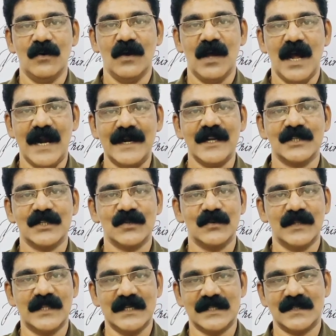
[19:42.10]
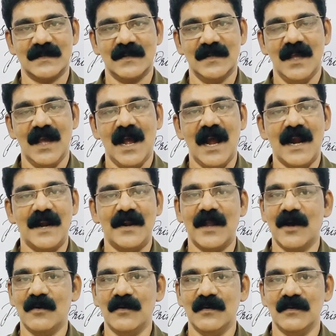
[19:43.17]
understood this and
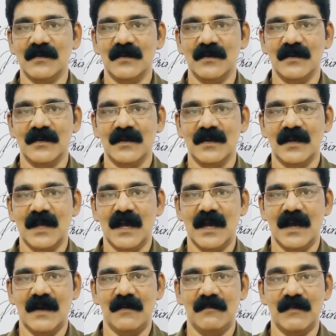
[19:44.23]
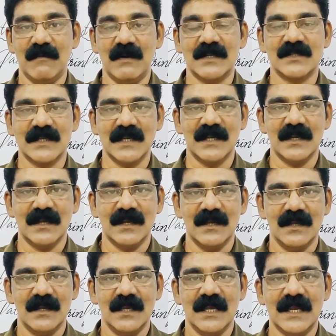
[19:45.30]
now uh, we will see
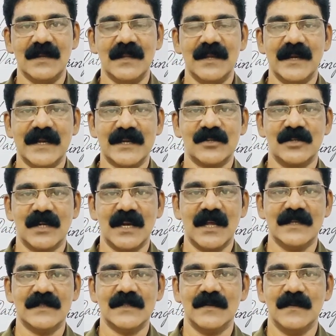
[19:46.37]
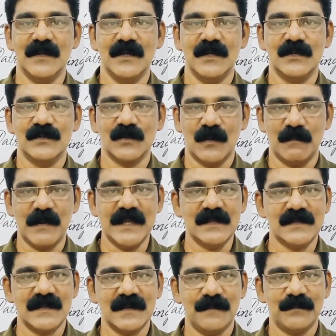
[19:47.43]
in the next class. So
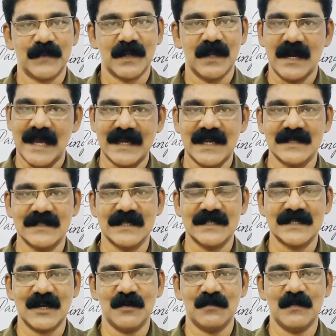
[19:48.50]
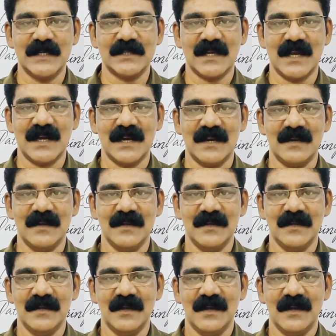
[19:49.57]
please like and subscribe my channel.
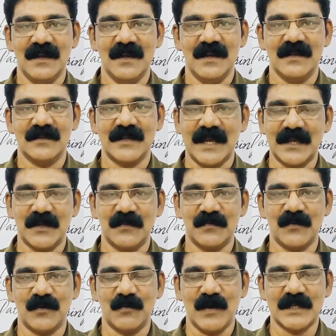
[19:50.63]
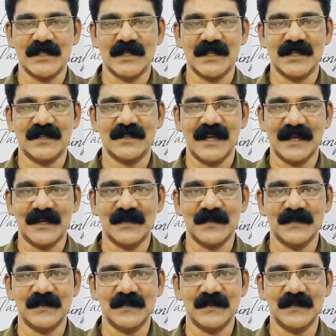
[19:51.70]
Thank you for watching it. Thank you.